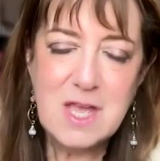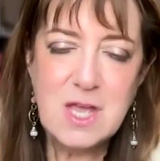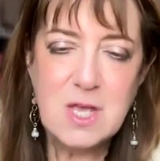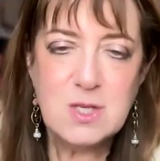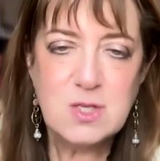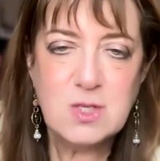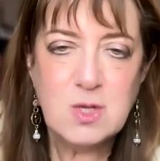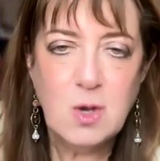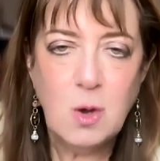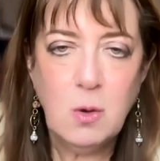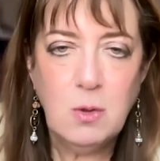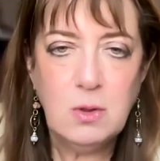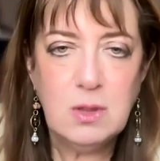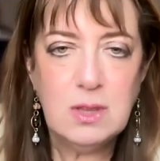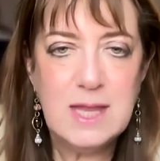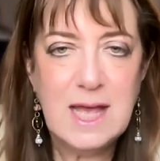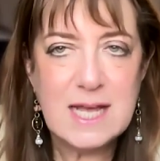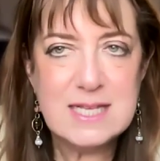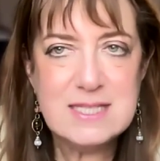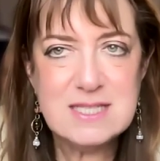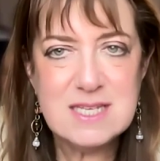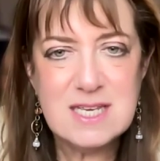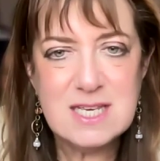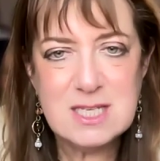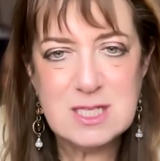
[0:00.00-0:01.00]
So
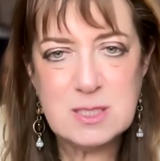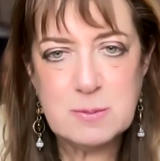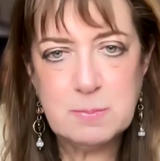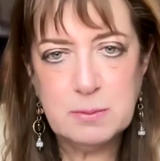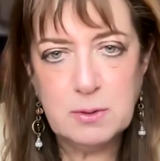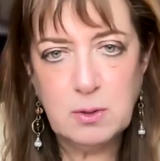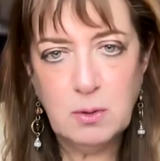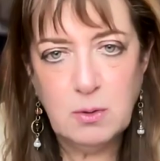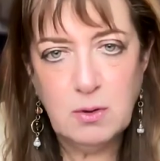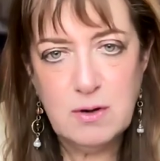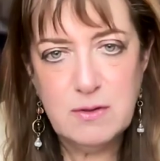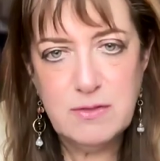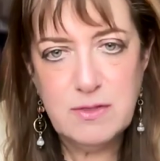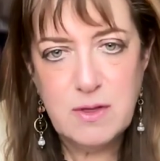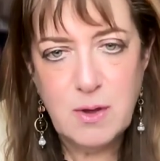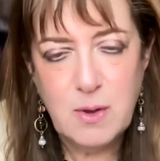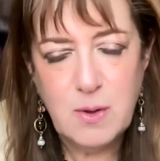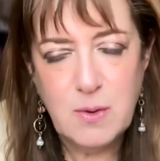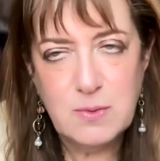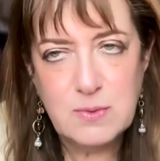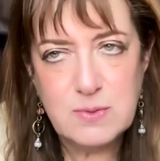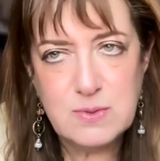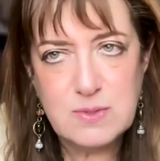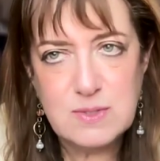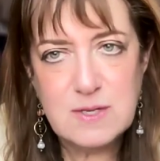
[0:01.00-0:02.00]
let's explore
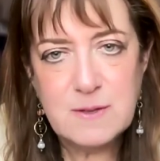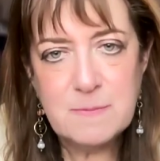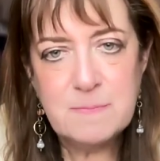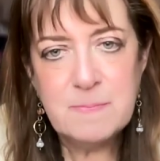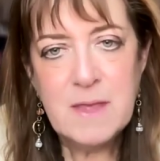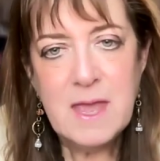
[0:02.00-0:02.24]
those.